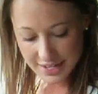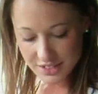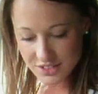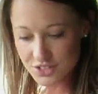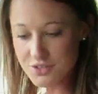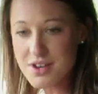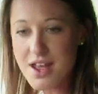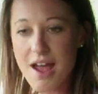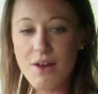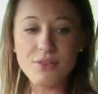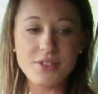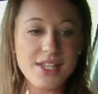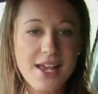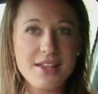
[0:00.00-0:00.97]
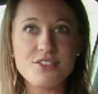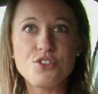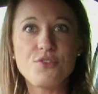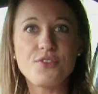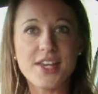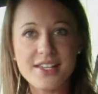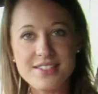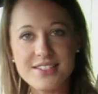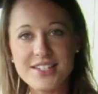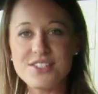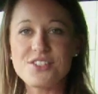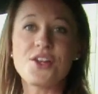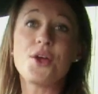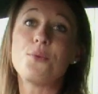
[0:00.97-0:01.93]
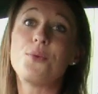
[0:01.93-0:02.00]
So now, yes, you've guessed
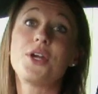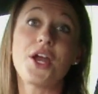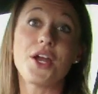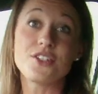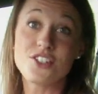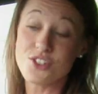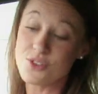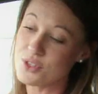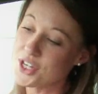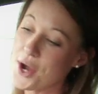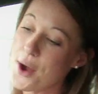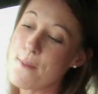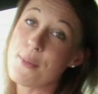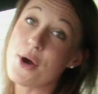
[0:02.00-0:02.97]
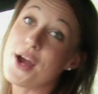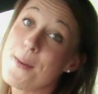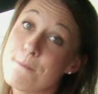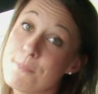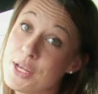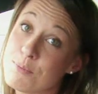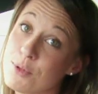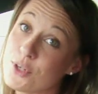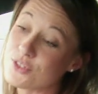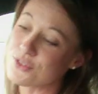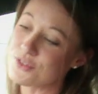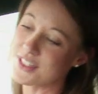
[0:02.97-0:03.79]
it, we're going to do the CarBuyer big bottle